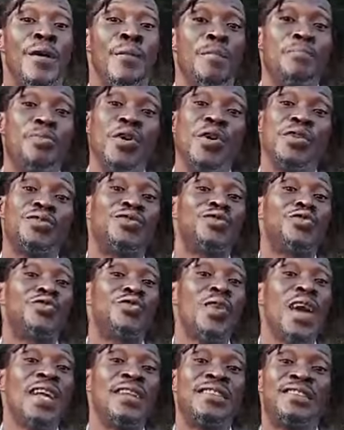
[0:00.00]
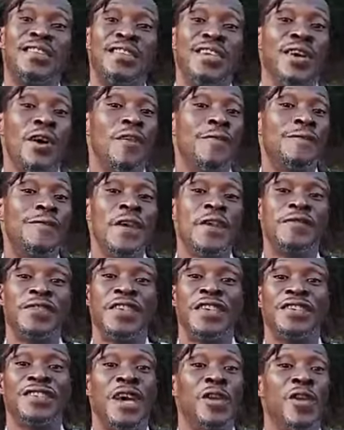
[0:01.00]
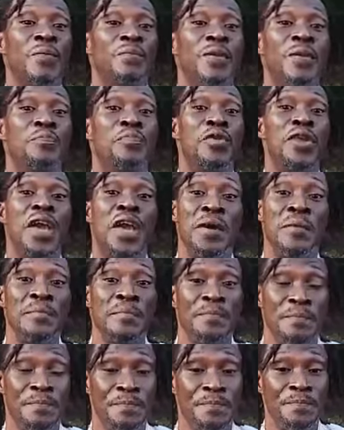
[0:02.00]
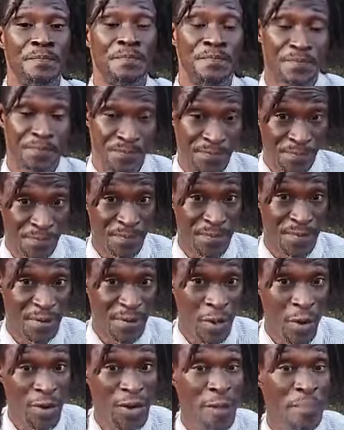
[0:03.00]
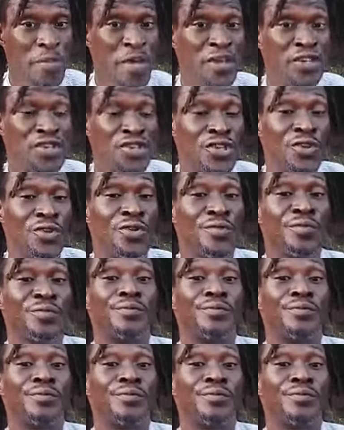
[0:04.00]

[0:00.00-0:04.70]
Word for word: put 20 or 50 Salone people there on a picture.